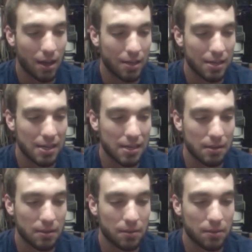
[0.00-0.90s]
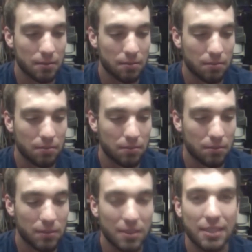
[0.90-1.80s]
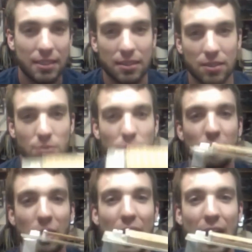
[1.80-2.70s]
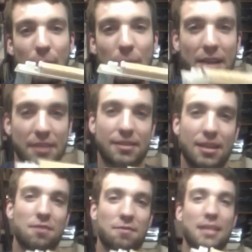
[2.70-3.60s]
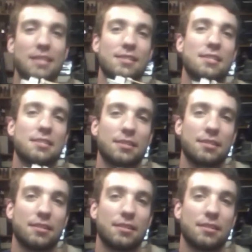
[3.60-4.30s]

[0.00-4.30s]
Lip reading: Uh, this robot by itself isn't